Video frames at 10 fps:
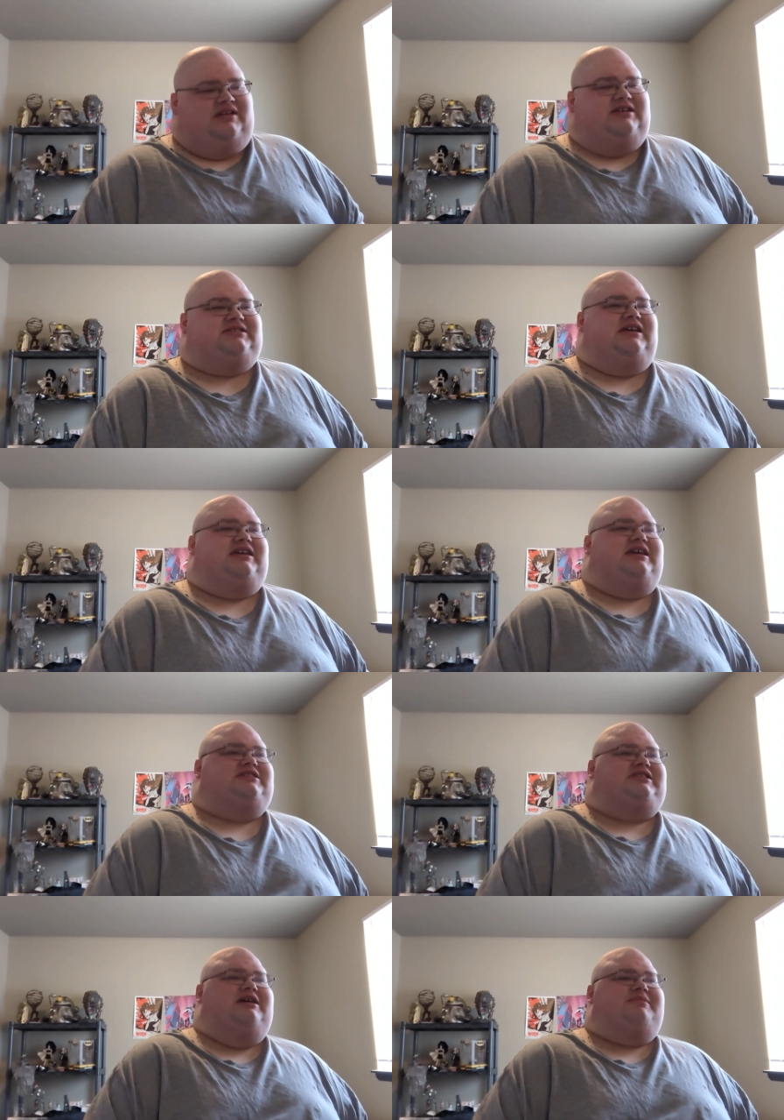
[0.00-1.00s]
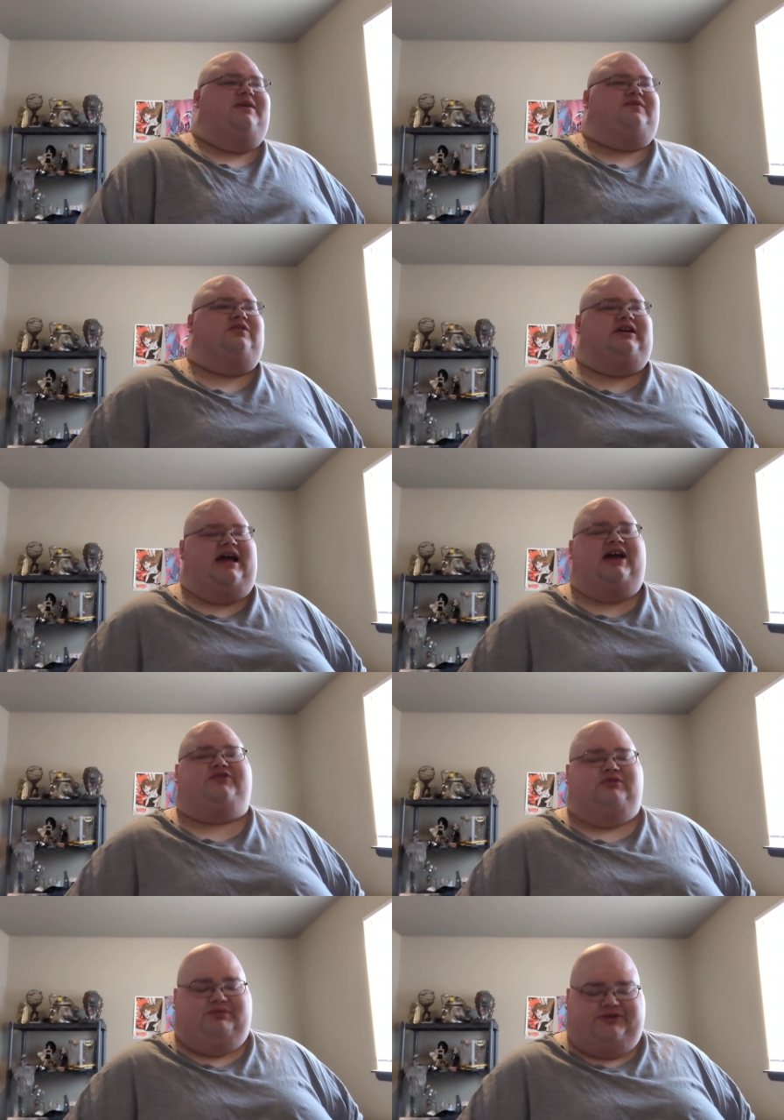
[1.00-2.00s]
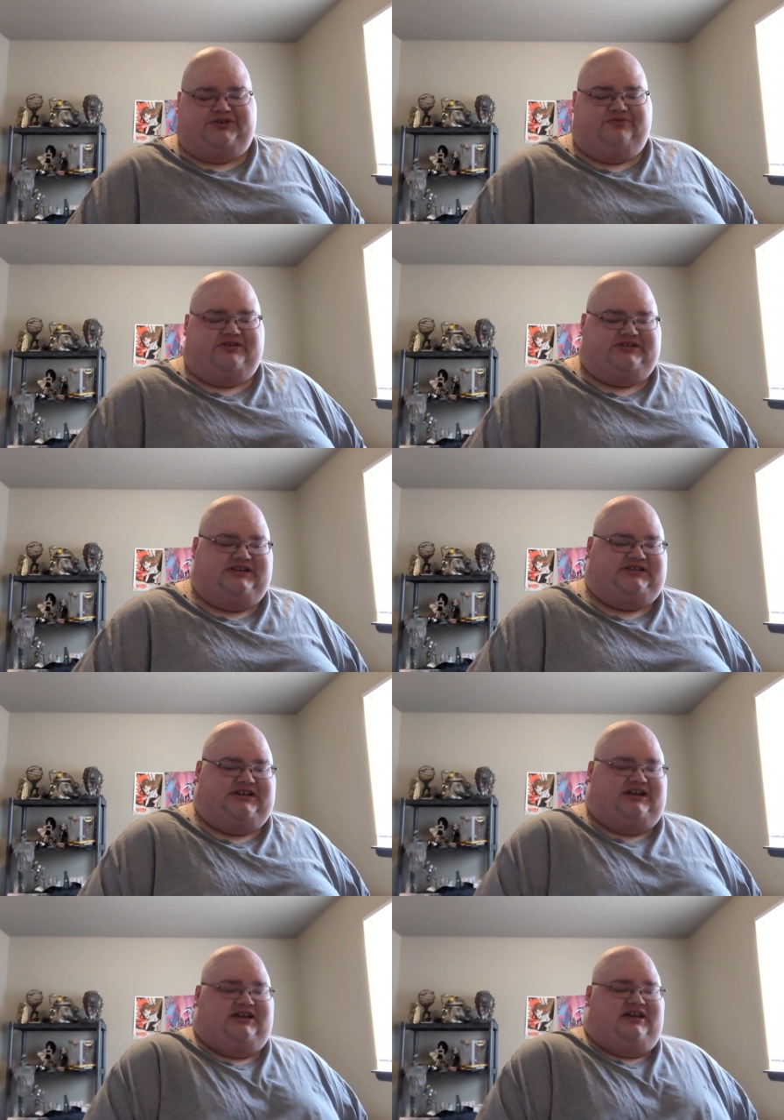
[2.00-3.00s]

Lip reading: because like it's named after an actual person who existed,